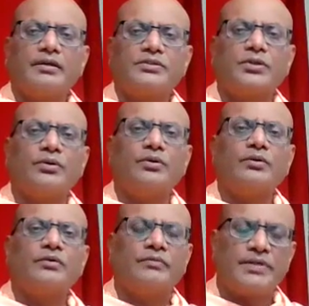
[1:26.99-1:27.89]

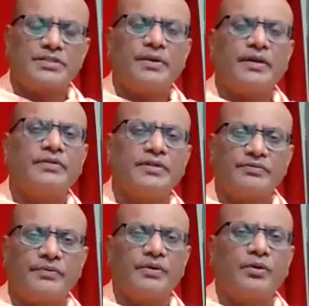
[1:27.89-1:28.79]
So verse by verse
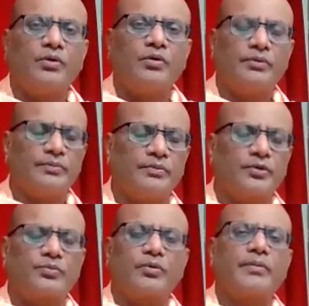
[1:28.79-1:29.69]
we will go.
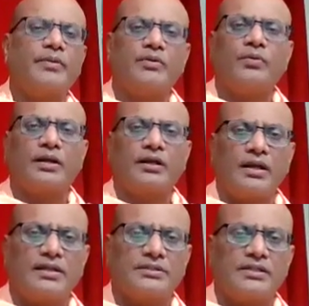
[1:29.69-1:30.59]
Most probably in one
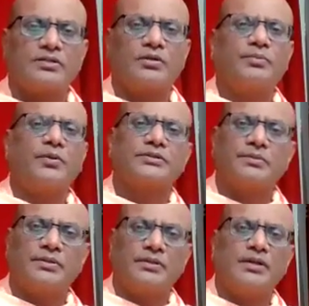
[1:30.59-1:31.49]
class it is not
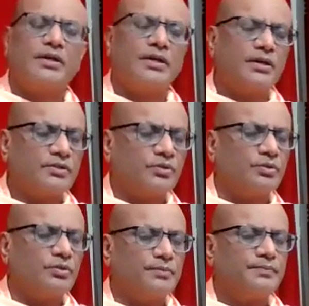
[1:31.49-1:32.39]
possible
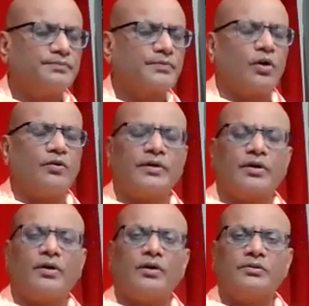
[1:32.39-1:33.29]
to
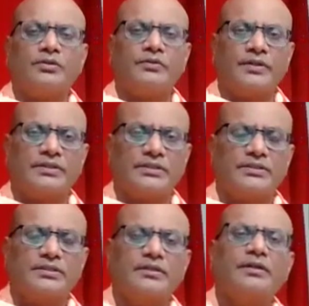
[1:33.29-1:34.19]
cover all those
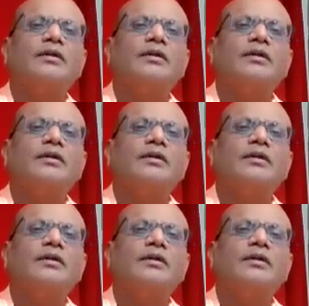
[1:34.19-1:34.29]
verses.